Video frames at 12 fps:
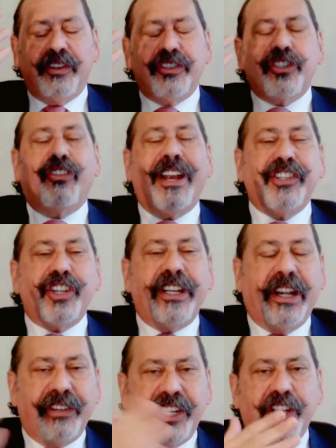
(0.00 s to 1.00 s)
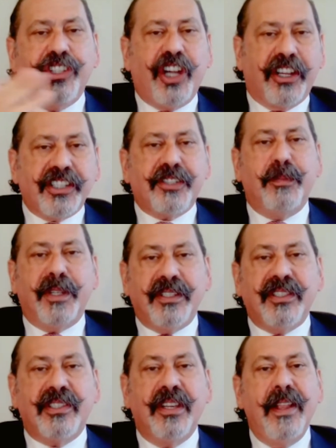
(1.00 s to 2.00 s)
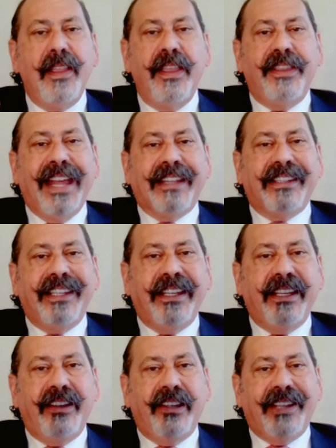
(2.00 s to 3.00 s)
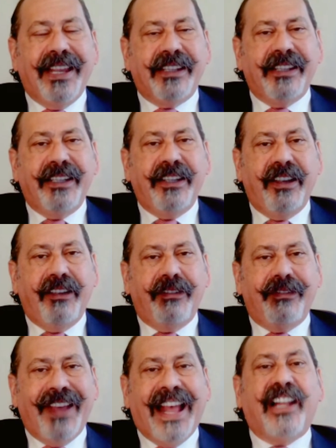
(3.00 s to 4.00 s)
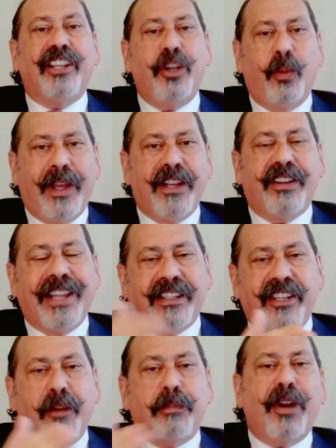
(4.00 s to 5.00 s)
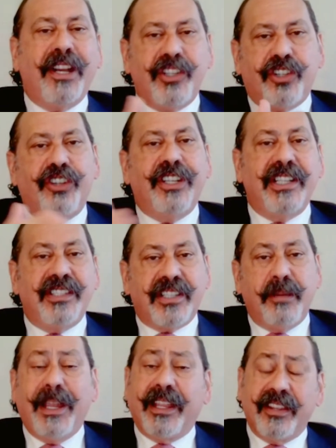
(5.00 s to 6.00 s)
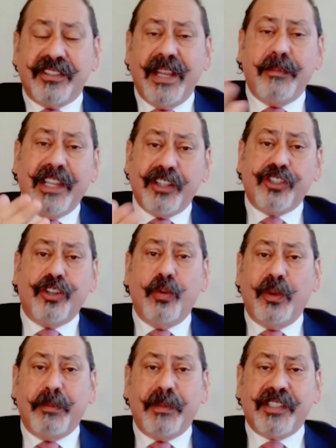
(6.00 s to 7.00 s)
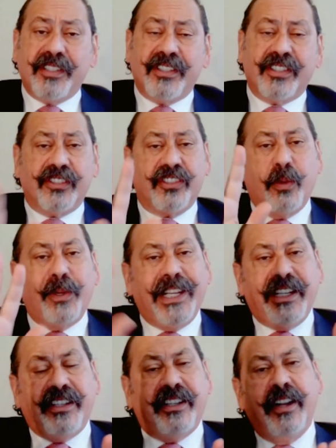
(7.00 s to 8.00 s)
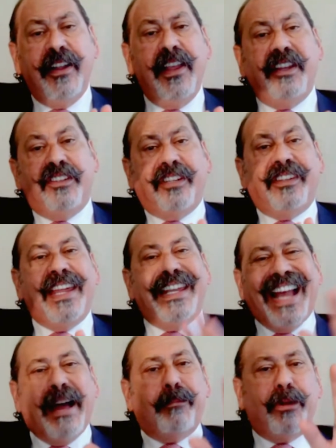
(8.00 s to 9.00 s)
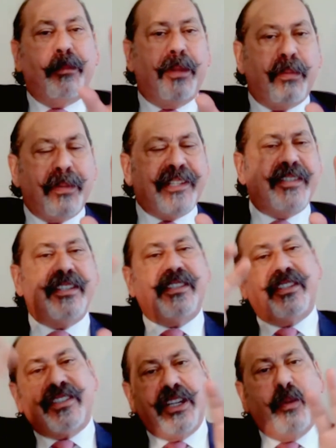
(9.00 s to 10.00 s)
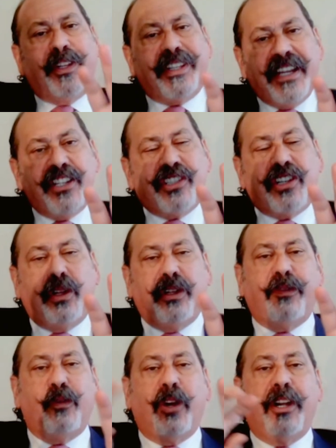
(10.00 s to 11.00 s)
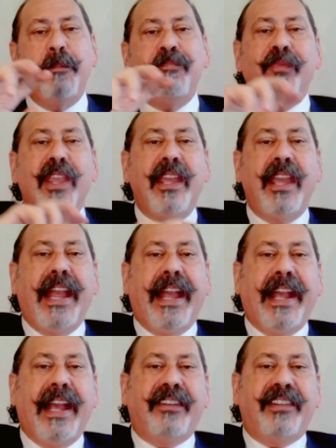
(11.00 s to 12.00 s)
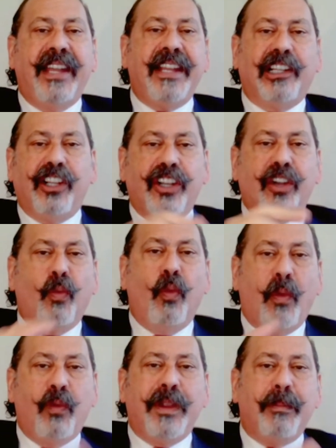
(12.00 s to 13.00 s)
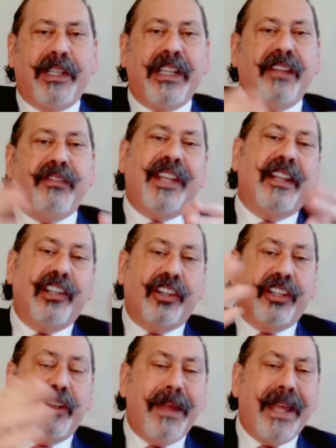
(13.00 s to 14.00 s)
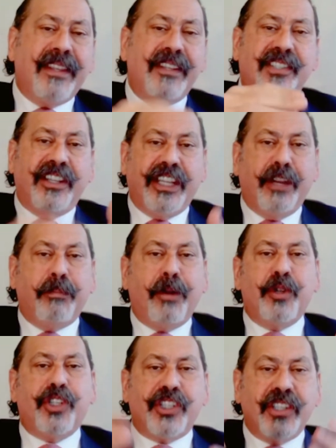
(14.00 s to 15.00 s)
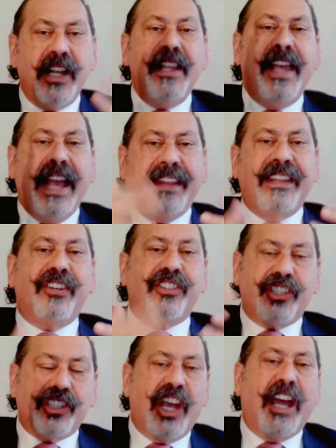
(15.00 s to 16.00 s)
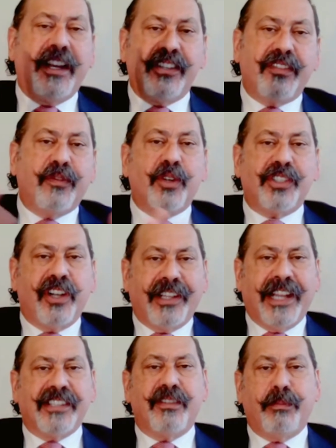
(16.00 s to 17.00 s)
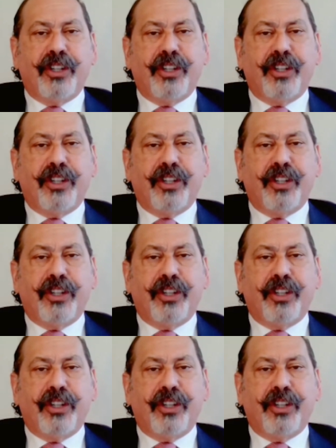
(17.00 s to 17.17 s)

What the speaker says: discretionary adjustments that the evaluator, that the appraiser needs to make. The same thing is true with businesses. So we need to take comparable businesses, see what they sold for, and take a look at what we believe, take a look at the methods and the approaches. And there's a science, of course, there are lots